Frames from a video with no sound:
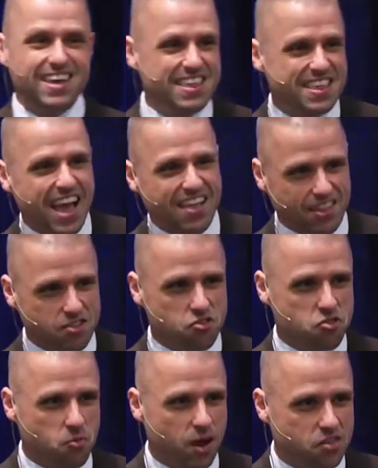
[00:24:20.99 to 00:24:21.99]
his silence
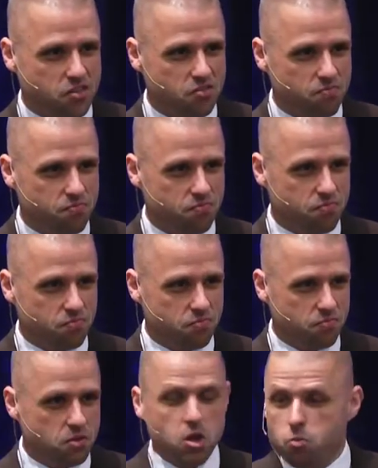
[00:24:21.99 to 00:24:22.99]
to us.
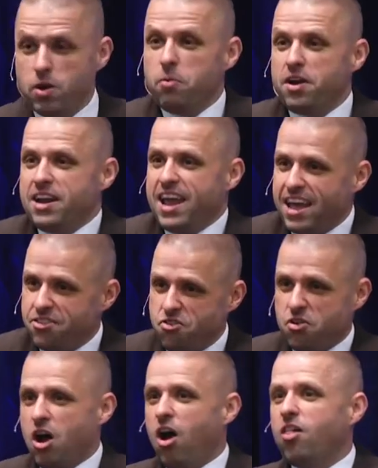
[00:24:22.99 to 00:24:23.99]
We want an
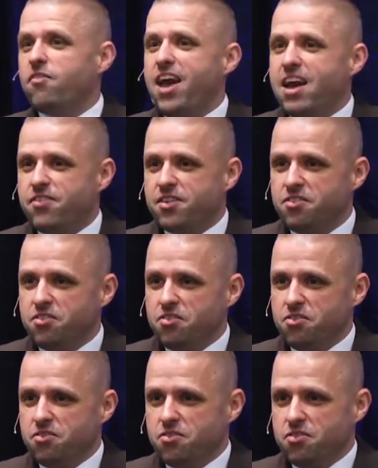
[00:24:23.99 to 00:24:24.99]
answer, and all of heaven
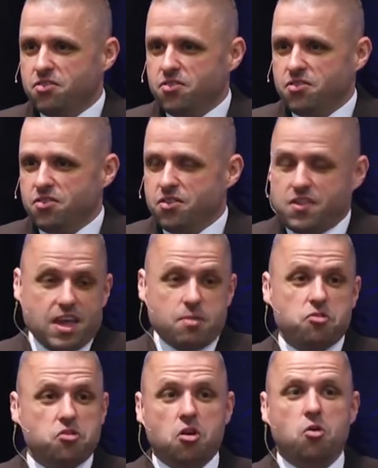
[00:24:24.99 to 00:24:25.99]

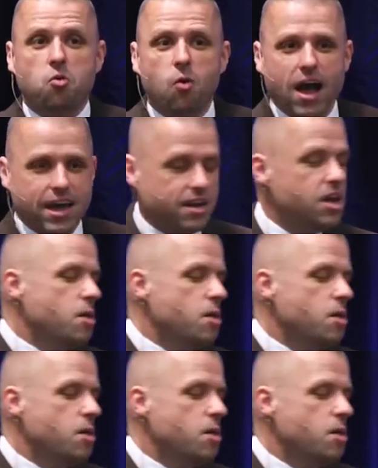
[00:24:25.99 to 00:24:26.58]
seems to go quiet.